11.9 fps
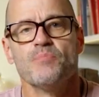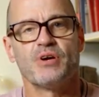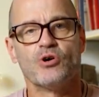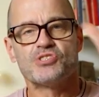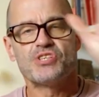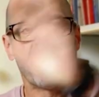
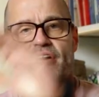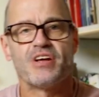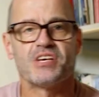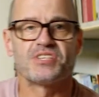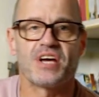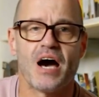Because R and
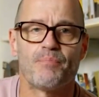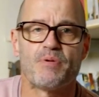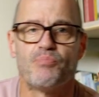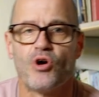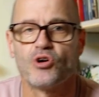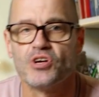S can't be
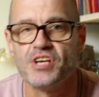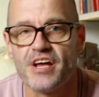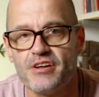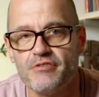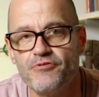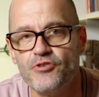broken
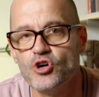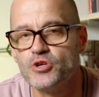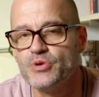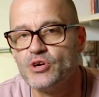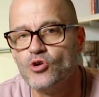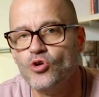down any
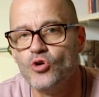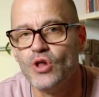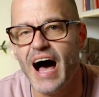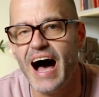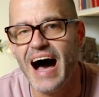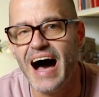further, we
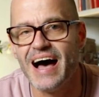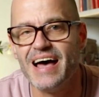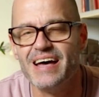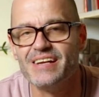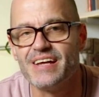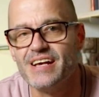call R
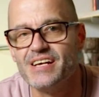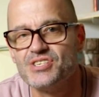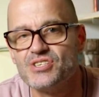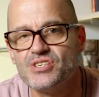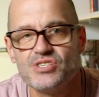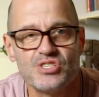and
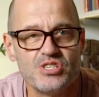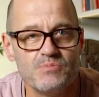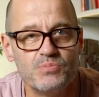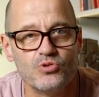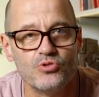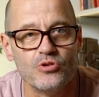S
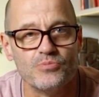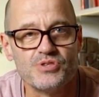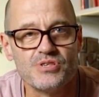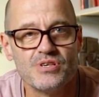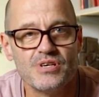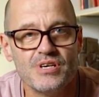simple
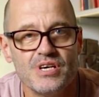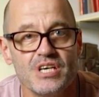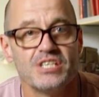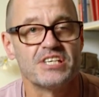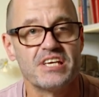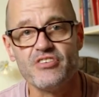groups.
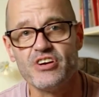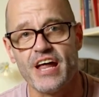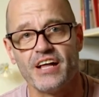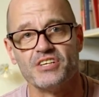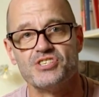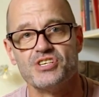To give an
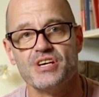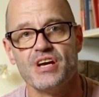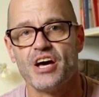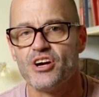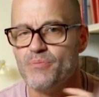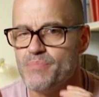analogy,
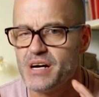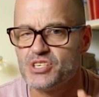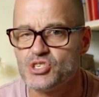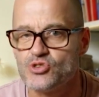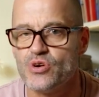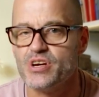and I
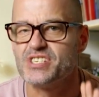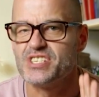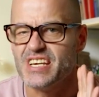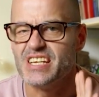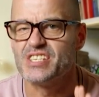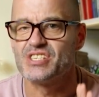must
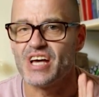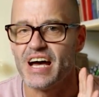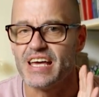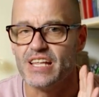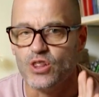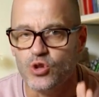stress it's
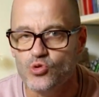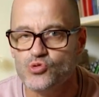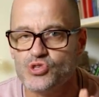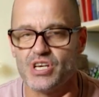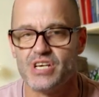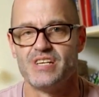a
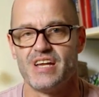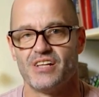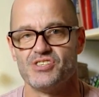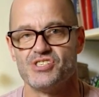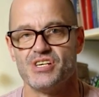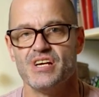loose
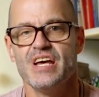analogy,